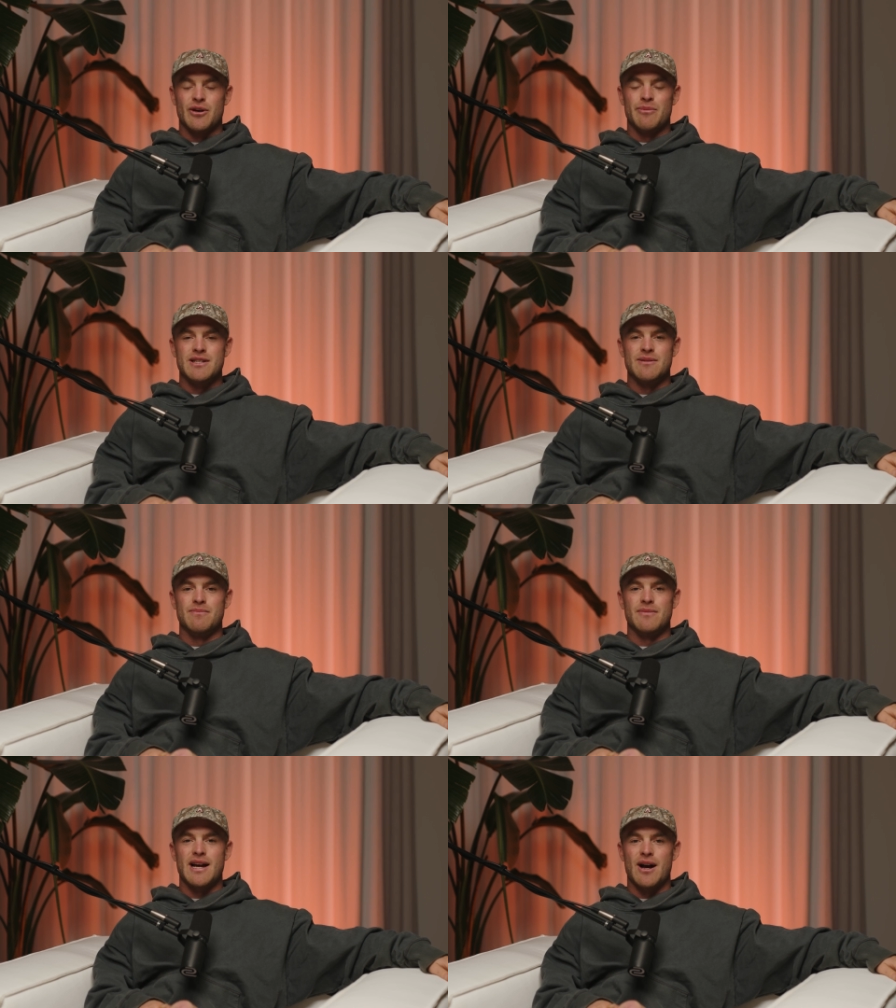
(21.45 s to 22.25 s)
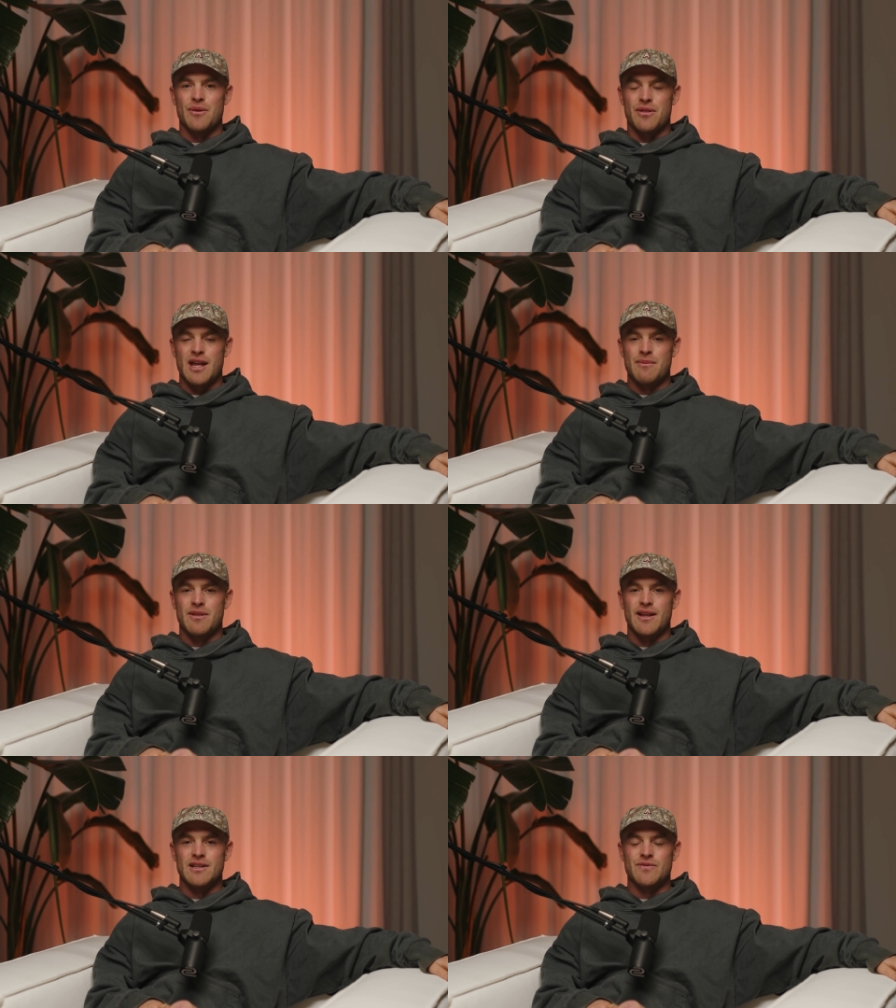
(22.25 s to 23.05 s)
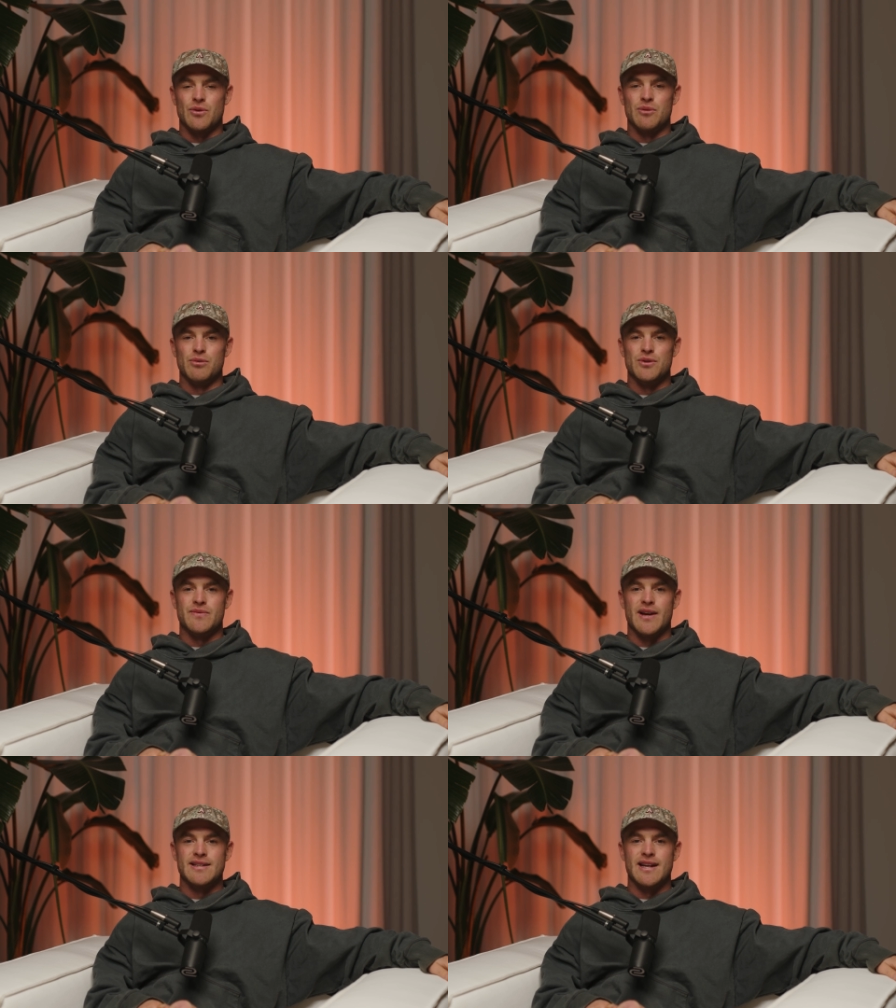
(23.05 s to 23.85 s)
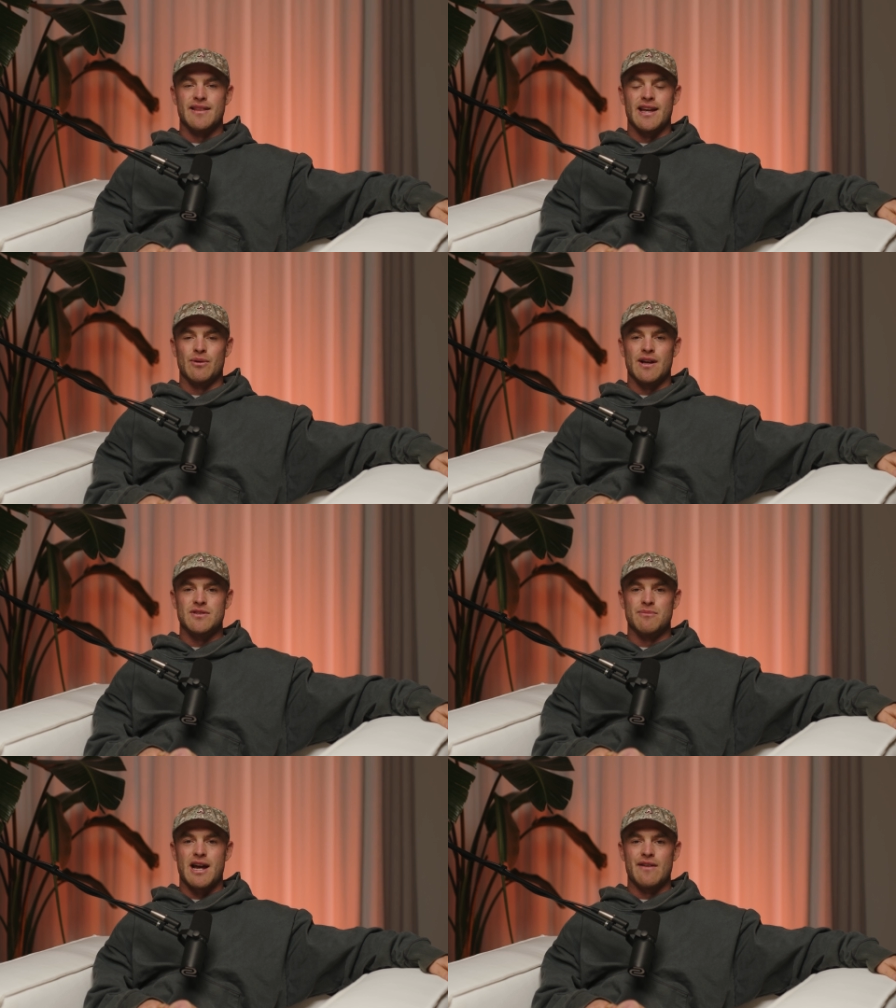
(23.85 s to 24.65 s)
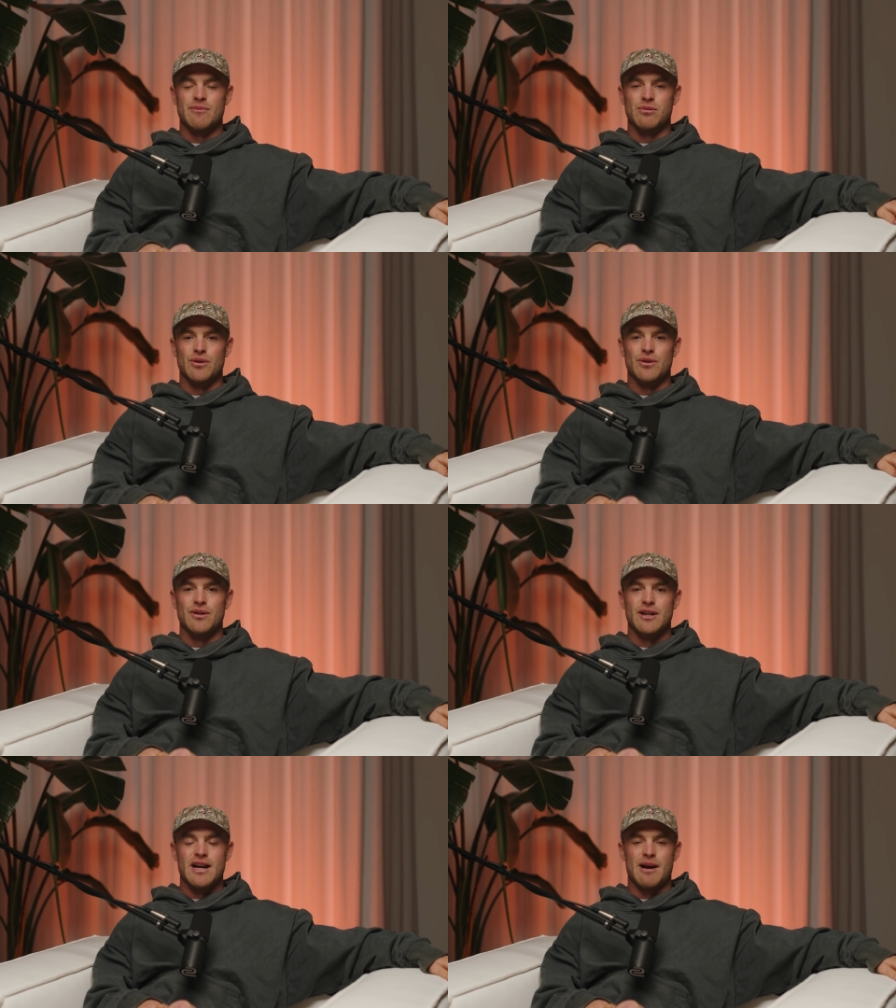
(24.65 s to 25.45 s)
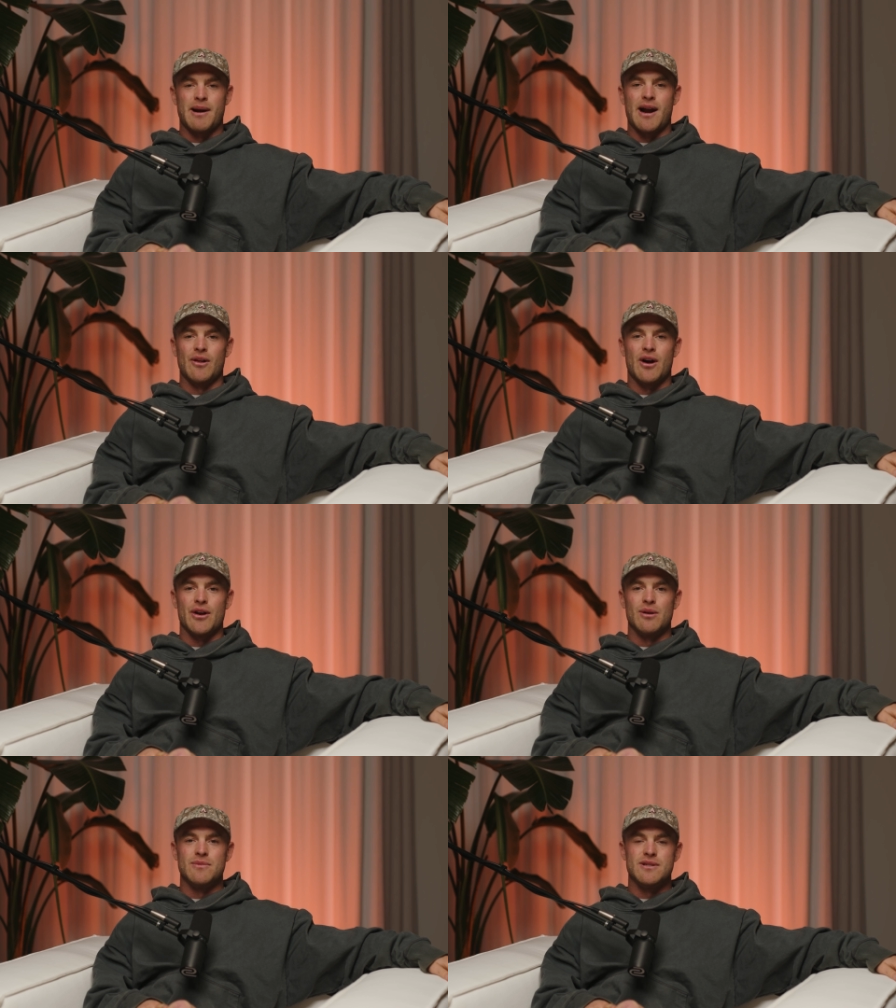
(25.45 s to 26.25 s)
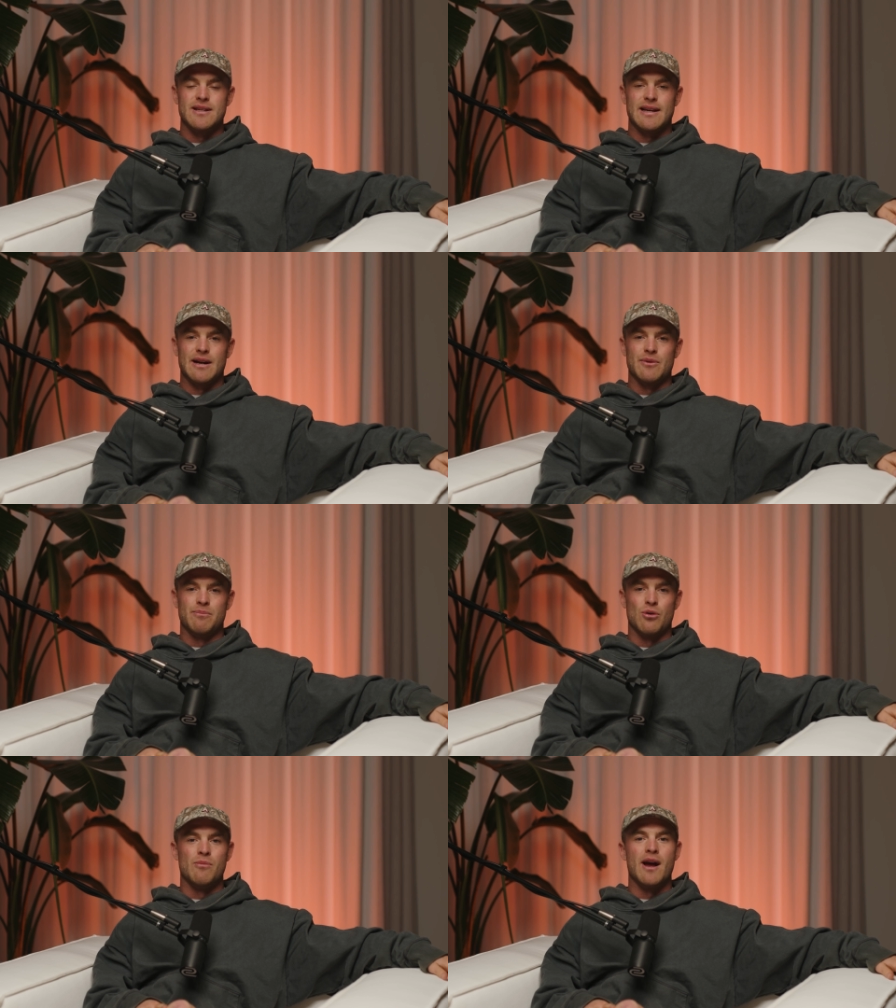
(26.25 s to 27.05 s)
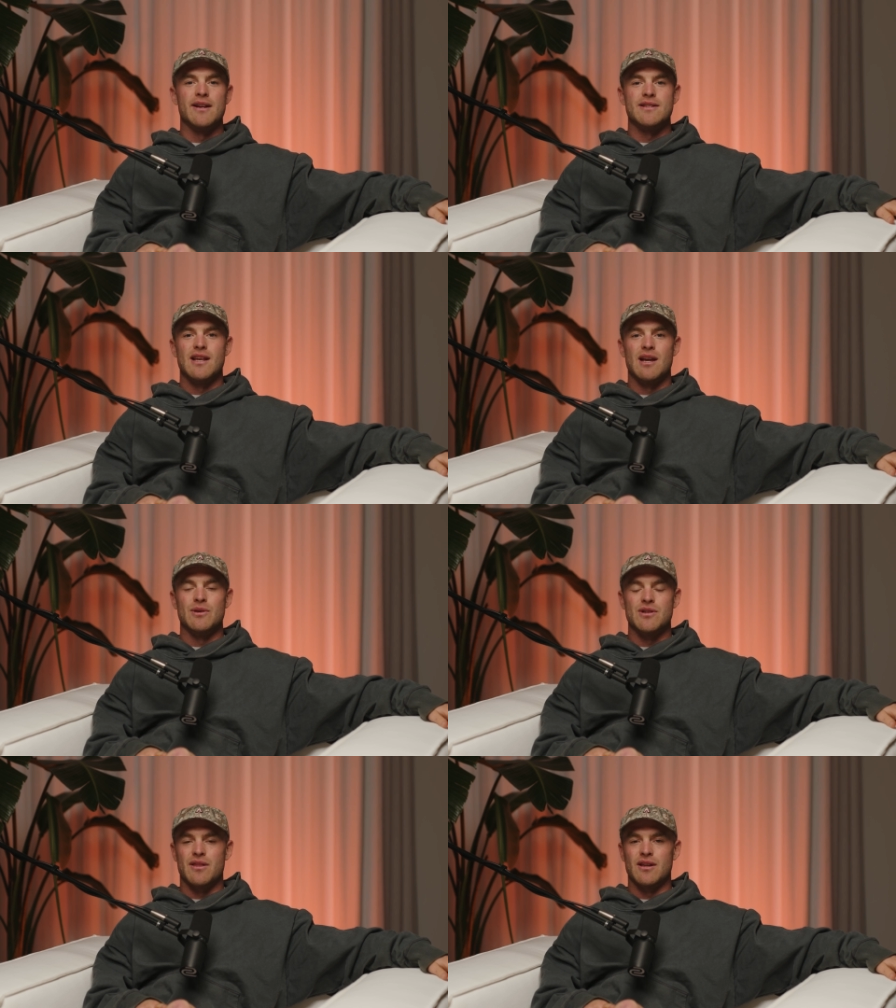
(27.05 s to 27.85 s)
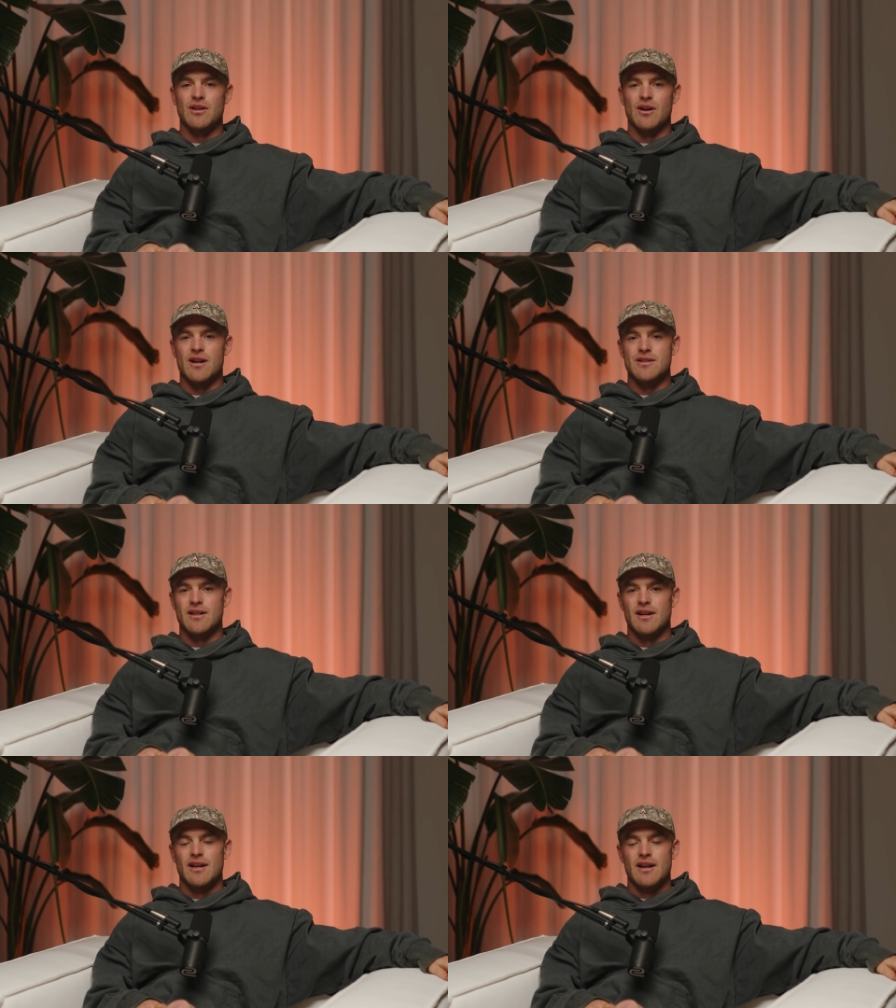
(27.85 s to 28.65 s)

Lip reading: There will be some Carlton themed things for all the Blues fans out there. We'll have some navy blue apparel items with a ball magnets theme, which I think you guys